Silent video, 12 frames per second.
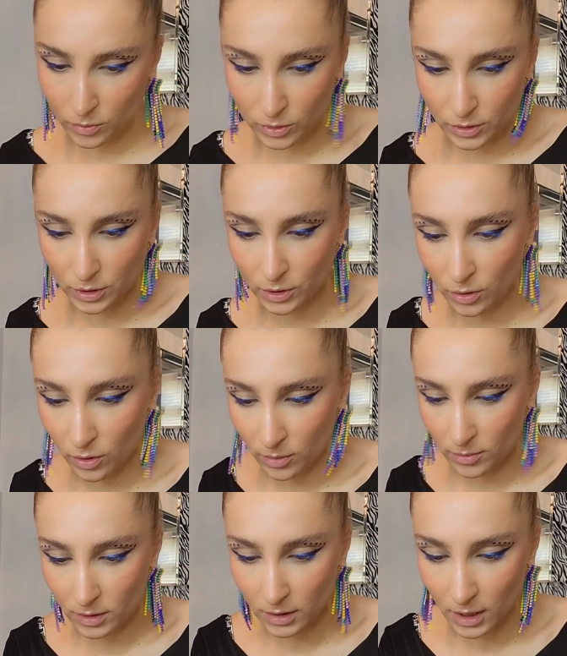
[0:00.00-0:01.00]

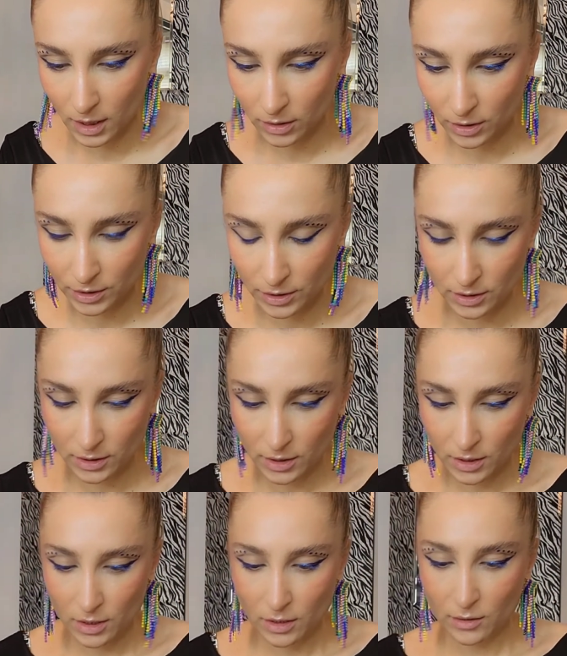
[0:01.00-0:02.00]
Multichrome colors
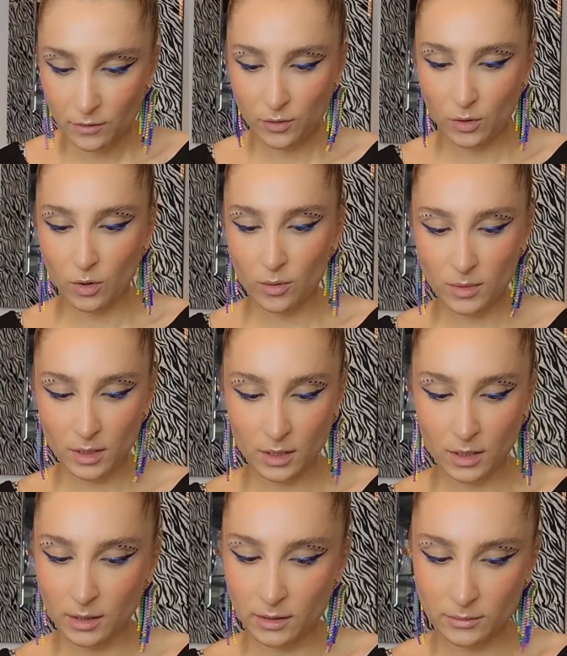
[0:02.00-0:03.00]
from
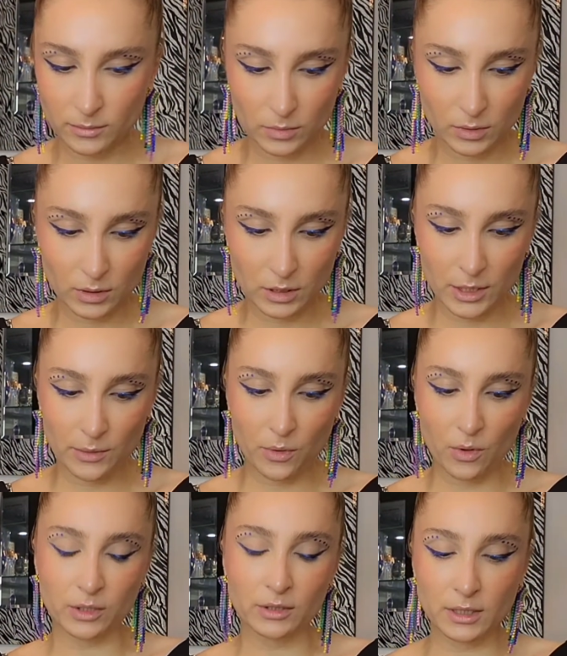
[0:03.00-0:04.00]

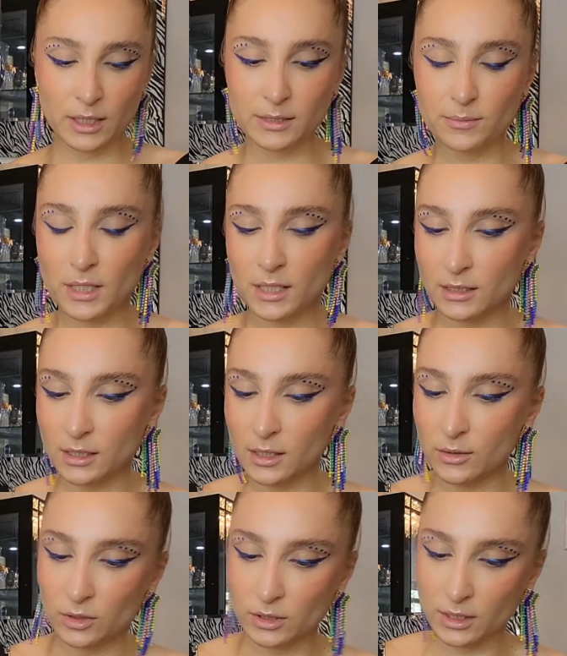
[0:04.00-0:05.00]
CLIONADH
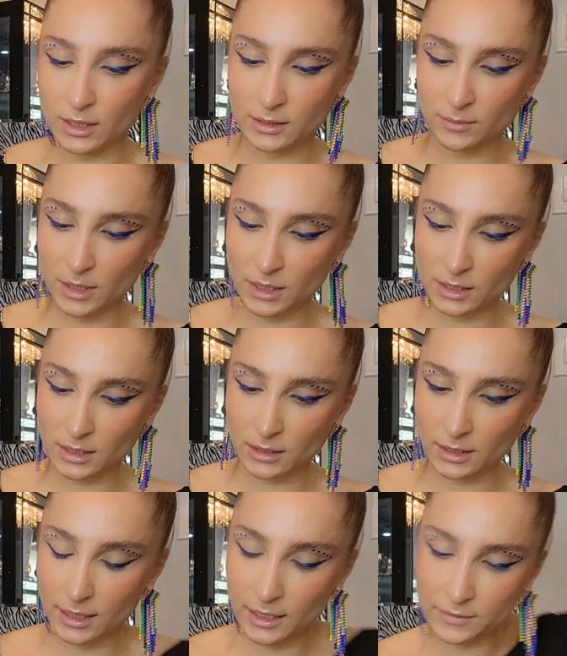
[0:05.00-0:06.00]
Cosmetics,
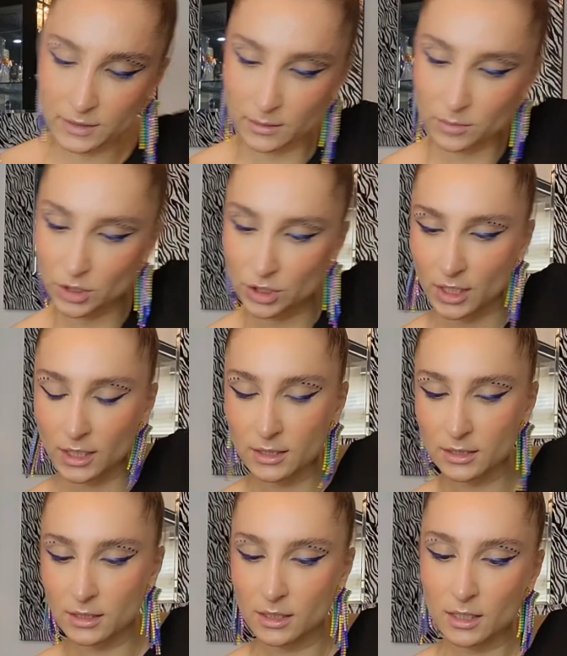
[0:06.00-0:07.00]
and I have some
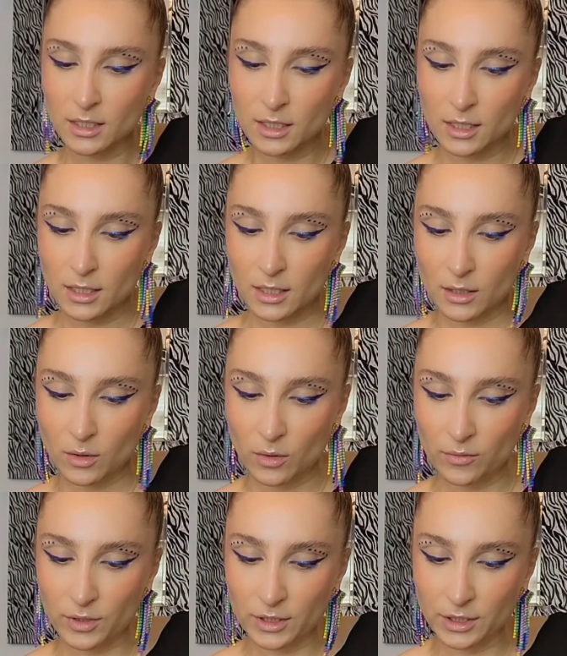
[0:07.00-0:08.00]
shades
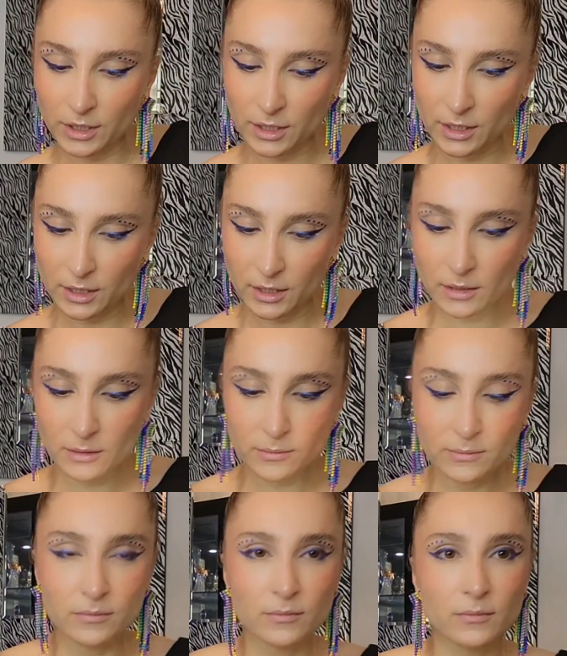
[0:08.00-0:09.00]
over here